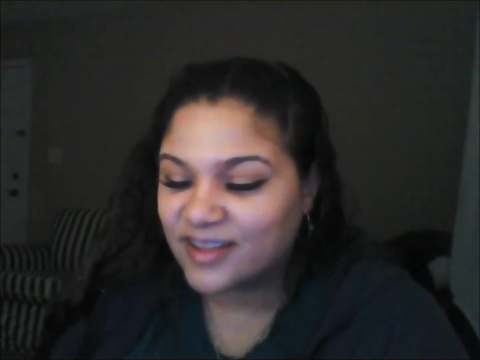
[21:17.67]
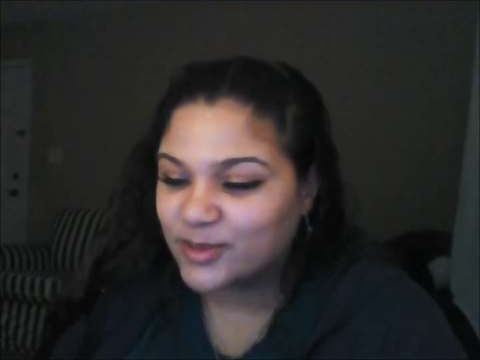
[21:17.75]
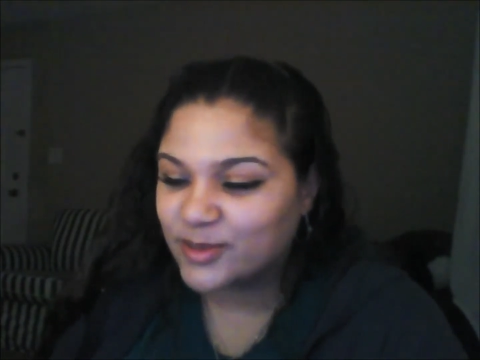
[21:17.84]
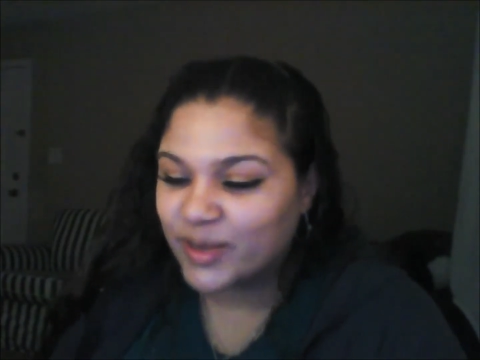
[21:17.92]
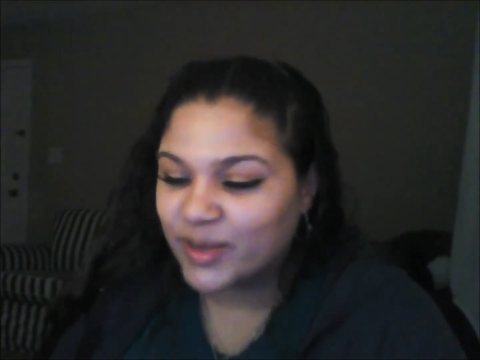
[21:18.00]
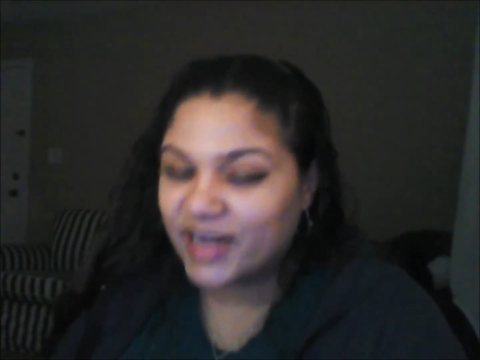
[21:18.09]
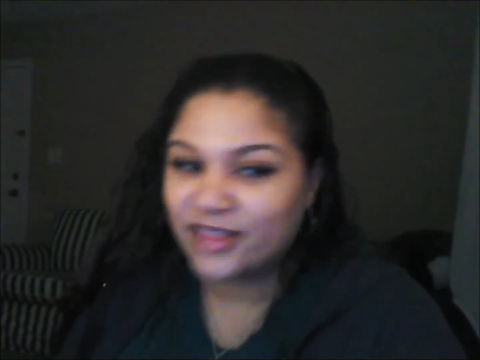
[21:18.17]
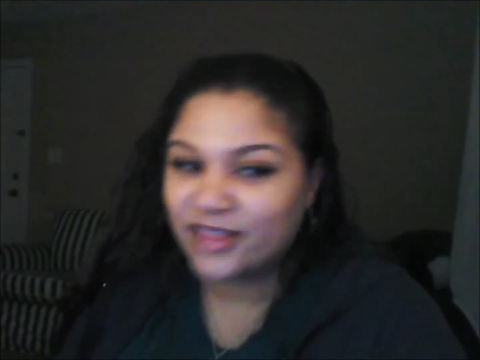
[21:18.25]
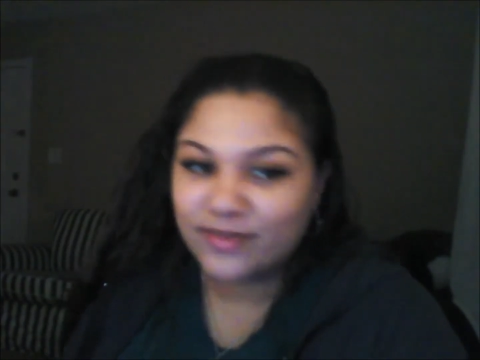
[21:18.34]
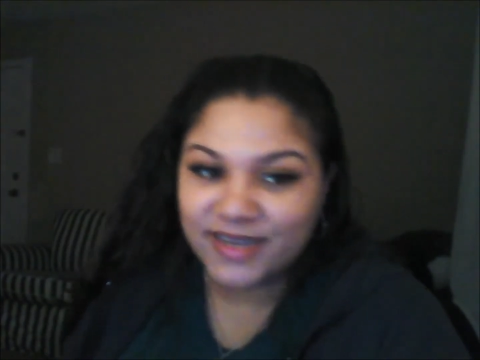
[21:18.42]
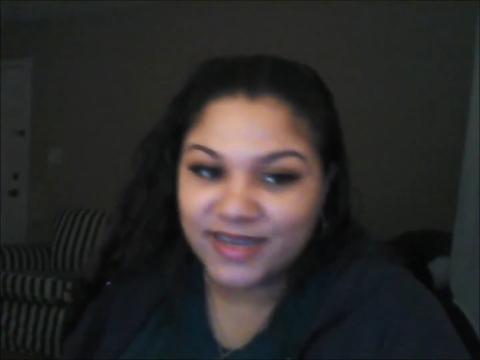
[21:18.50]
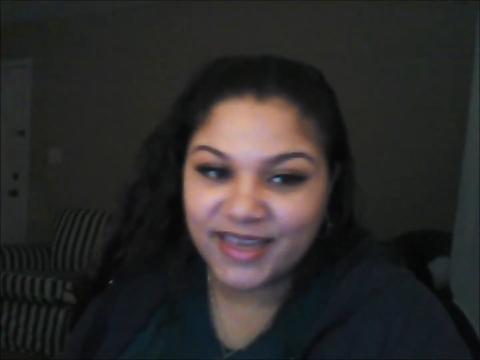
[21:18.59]
not doing
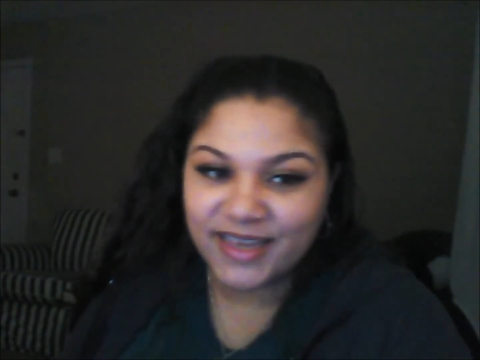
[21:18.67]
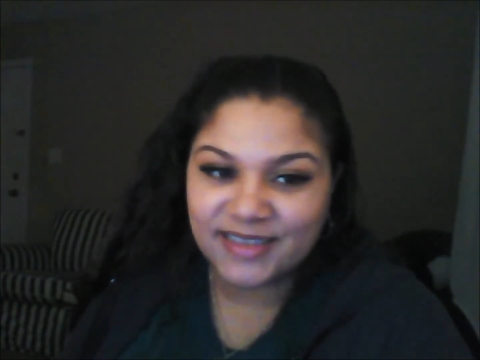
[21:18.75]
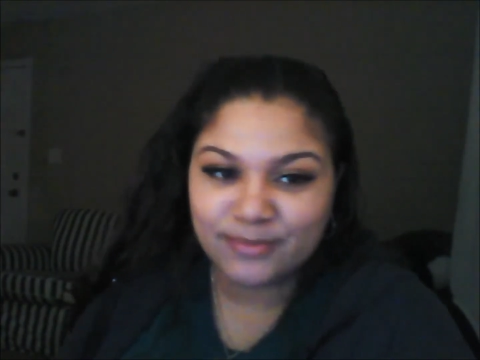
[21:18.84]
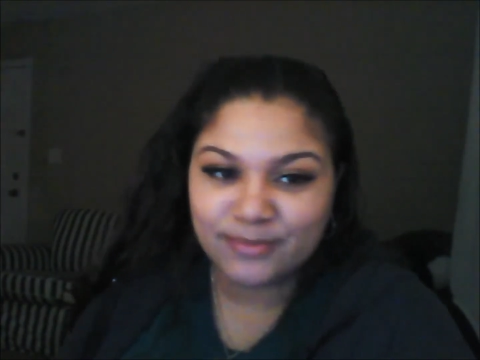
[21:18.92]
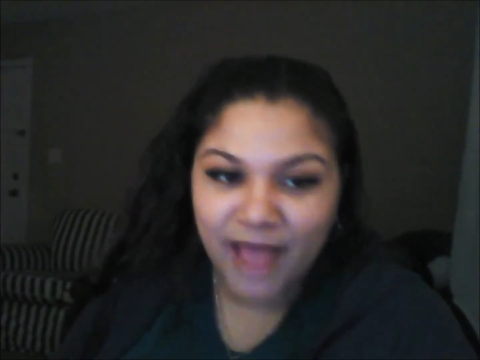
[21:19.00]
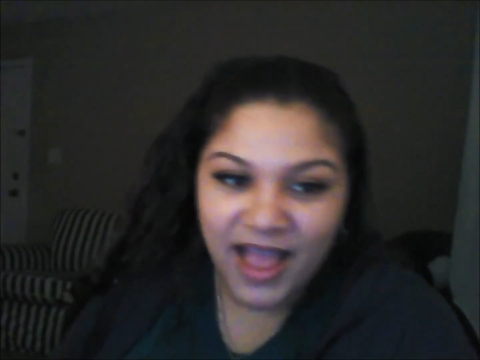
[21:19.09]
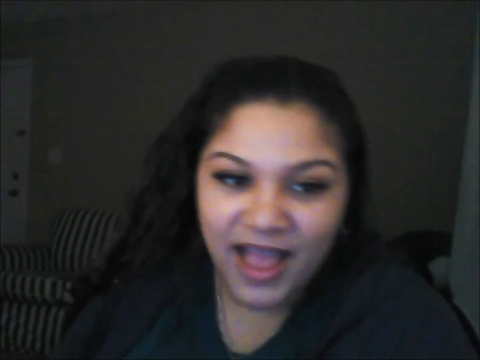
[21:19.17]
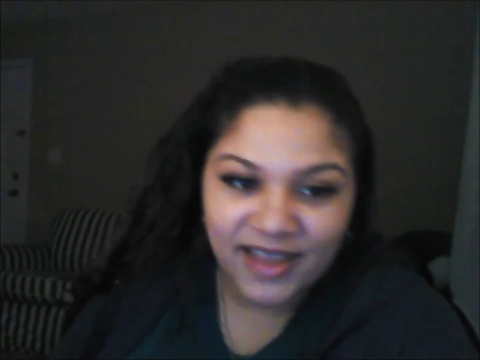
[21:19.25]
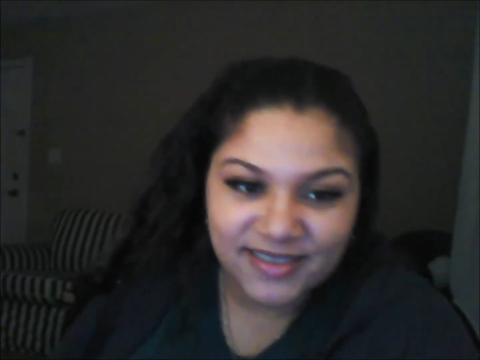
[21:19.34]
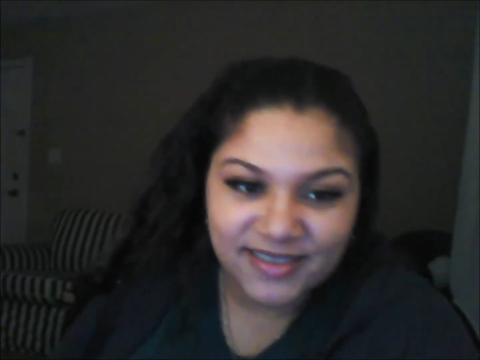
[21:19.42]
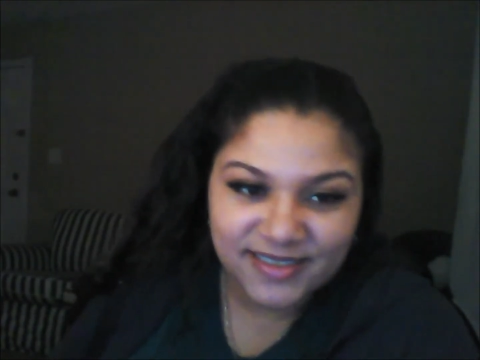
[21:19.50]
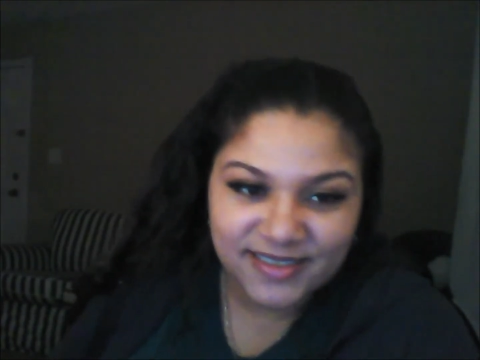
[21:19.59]
any 3ds
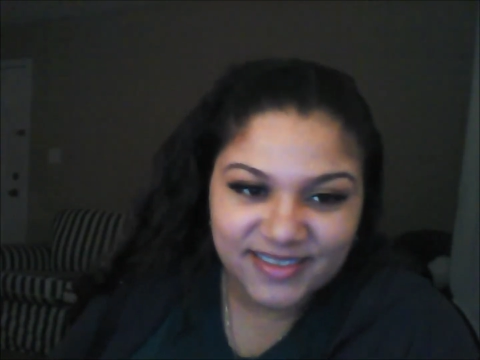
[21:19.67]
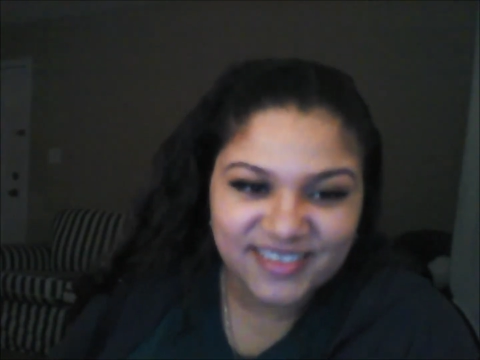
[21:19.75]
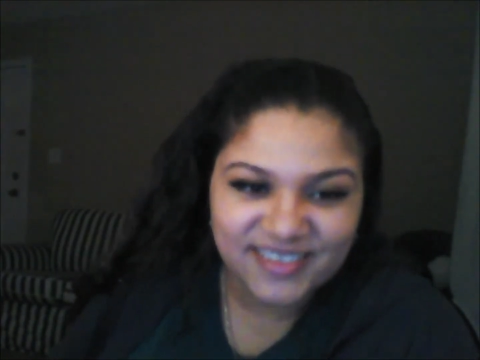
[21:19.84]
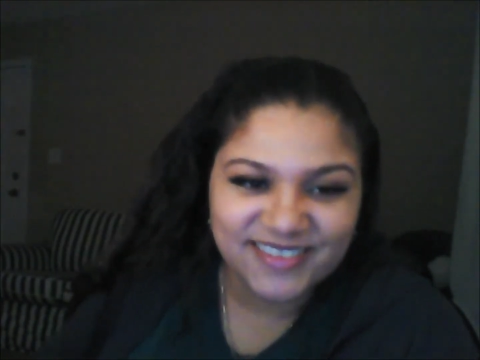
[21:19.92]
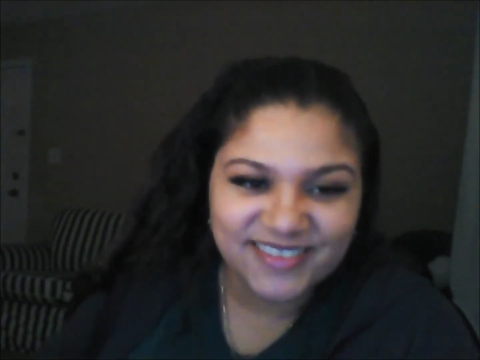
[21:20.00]
Max,